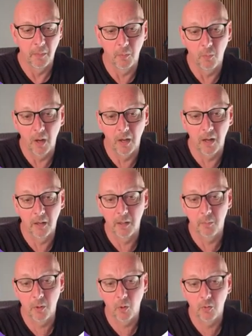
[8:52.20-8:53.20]
Well, and
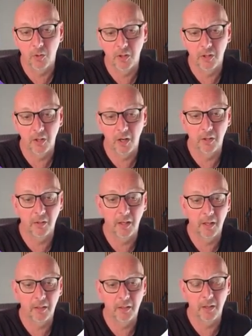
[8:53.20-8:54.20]
then we're already done,
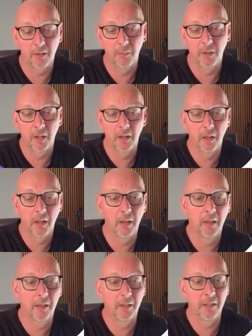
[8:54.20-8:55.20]
and then we
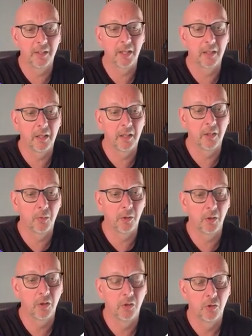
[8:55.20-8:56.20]
send an
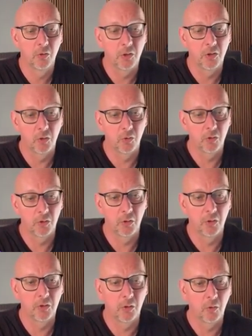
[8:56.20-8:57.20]
email to the
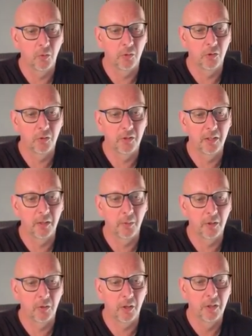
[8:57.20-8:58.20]
user, so to the same
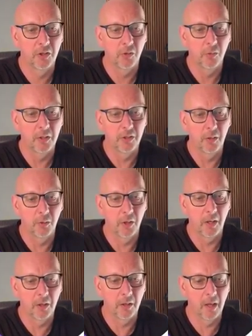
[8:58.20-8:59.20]
address,
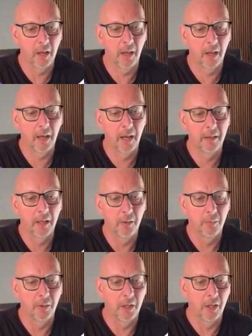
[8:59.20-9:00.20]
resubject, and
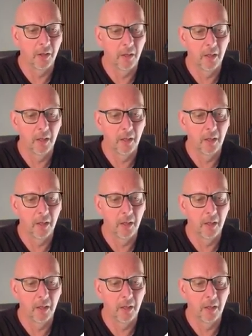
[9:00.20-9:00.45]
then we